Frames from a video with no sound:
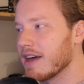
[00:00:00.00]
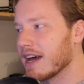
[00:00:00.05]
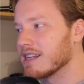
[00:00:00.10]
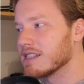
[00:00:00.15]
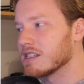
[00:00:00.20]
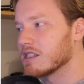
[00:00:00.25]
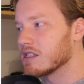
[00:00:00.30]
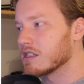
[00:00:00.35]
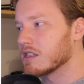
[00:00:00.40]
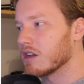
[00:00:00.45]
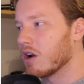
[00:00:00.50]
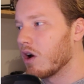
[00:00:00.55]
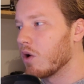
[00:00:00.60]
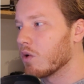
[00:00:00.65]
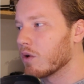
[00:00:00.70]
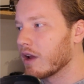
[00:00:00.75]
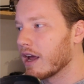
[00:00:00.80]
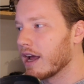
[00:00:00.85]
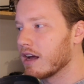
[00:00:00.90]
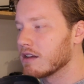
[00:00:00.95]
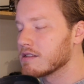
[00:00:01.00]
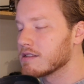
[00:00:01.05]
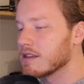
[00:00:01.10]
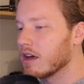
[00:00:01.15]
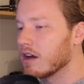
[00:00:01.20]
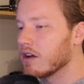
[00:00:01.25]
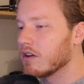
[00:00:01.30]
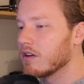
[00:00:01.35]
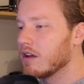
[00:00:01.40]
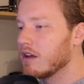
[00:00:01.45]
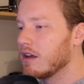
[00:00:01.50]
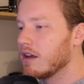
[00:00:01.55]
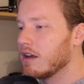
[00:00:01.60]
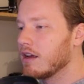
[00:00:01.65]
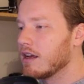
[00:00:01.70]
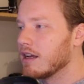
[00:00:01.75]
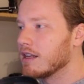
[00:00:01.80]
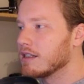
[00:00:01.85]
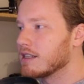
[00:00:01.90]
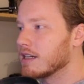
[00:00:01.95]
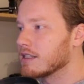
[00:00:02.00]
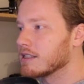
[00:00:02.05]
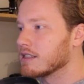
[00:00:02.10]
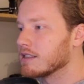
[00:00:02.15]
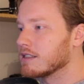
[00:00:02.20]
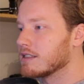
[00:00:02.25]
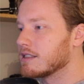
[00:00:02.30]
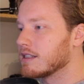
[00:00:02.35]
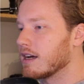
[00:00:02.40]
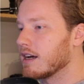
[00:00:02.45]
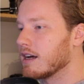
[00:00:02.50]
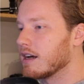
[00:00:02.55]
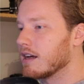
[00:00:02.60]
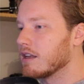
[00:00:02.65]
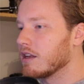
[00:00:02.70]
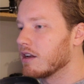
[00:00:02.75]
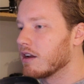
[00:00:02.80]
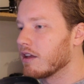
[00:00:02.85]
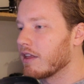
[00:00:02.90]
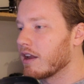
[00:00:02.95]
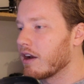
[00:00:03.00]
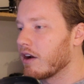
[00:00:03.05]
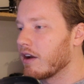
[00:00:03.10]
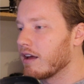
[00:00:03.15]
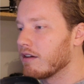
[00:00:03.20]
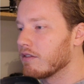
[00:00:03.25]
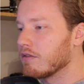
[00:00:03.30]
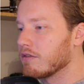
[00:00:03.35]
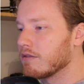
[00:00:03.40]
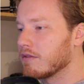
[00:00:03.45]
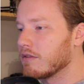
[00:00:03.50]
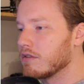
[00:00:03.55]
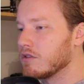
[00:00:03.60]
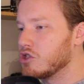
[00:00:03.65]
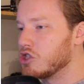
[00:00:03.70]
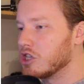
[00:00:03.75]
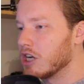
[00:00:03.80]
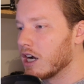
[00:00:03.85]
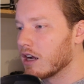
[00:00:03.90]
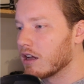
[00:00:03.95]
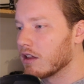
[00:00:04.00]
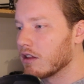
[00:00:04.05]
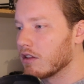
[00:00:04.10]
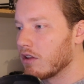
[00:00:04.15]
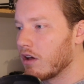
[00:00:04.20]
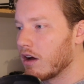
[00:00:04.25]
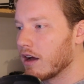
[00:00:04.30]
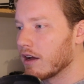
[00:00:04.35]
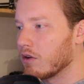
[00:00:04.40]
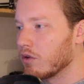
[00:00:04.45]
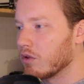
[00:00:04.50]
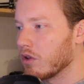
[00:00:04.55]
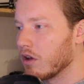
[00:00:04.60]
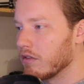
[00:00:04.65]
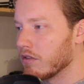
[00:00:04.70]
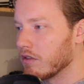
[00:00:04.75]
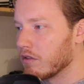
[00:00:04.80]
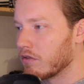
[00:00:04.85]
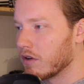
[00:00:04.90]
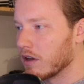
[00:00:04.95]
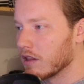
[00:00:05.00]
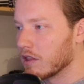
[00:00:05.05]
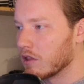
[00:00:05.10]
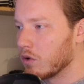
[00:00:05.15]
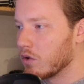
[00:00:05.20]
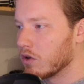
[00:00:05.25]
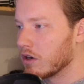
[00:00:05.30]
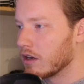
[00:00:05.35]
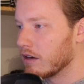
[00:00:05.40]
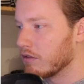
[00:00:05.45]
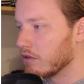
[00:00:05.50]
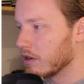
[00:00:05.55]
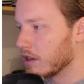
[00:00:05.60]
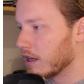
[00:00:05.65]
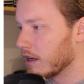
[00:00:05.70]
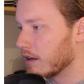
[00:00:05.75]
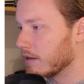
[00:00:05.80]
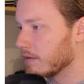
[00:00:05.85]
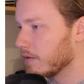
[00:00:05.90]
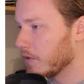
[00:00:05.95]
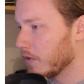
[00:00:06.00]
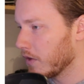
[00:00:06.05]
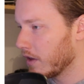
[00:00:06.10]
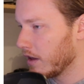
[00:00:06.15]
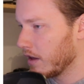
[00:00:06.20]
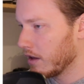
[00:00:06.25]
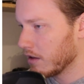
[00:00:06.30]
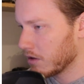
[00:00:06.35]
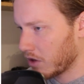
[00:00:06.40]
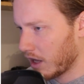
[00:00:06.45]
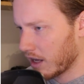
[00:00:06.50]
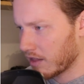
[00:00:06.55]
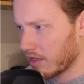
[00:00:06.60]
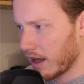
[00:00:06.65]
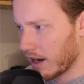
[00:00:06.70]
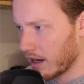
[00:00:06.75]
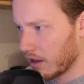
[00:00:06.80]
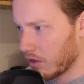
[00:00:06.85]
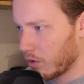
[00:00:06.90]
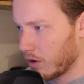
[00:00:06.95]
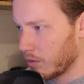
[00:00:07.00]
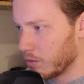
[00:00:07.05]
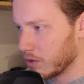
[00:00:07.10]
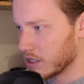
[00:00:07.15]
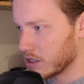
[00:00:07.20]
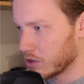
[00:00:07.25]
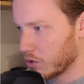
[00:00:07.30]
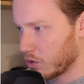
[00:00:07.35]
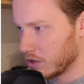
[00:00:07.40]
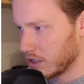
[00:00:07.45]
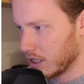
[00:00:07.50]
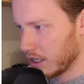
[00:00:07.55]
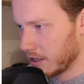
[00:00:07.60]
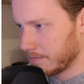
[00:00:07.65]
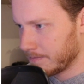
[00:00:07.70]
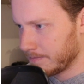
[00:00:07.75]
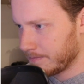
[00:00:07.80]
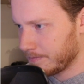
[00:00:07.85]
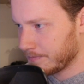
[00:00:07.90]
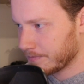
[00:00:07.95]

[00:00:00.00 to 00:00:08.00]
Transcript: That is just an old house though. It doesn't, you know, they don't have junk lying all over the front lawn and everything like that other one we saw did.